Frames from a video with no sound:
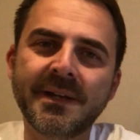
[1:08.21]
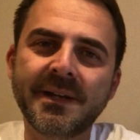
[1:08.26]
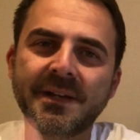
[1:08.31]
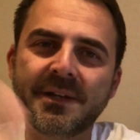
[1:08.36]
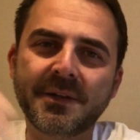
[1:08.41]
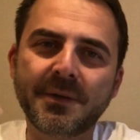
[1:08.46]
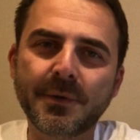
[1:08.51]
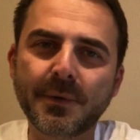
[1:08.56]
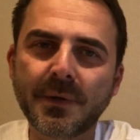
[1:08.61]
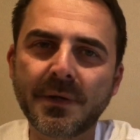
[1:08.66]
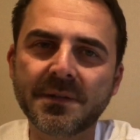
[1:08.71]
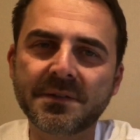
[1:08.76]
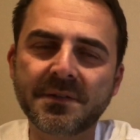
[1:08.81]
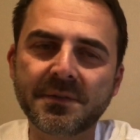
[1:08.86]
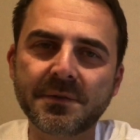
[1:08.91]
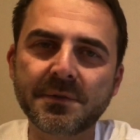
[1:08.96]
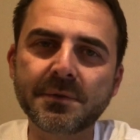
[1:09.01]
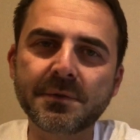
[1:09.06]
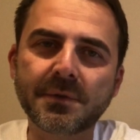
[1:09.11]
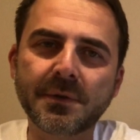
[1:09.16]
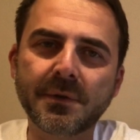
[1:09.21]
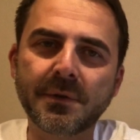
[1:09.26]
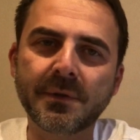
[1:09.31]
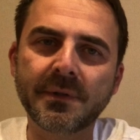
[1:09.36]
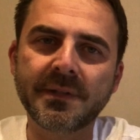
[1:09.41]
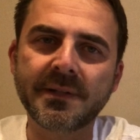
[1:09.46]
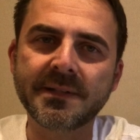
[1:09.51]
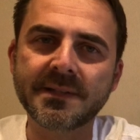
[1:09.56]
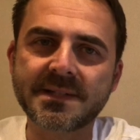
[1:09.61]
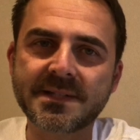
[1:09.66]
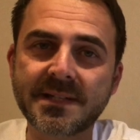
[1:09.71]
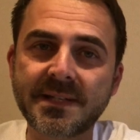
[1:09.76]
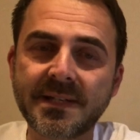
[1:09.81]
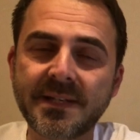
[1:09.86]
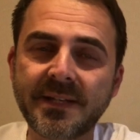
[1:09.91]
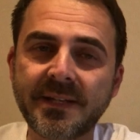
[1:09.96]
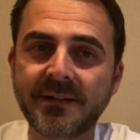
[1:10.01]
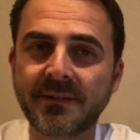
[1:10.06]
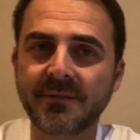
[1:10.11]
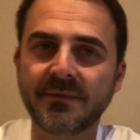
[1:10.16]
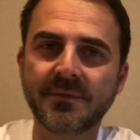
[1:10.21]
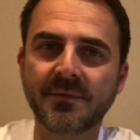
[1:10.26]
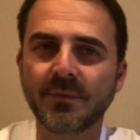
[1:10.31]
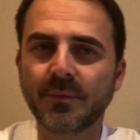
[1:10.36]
and go onto Google and see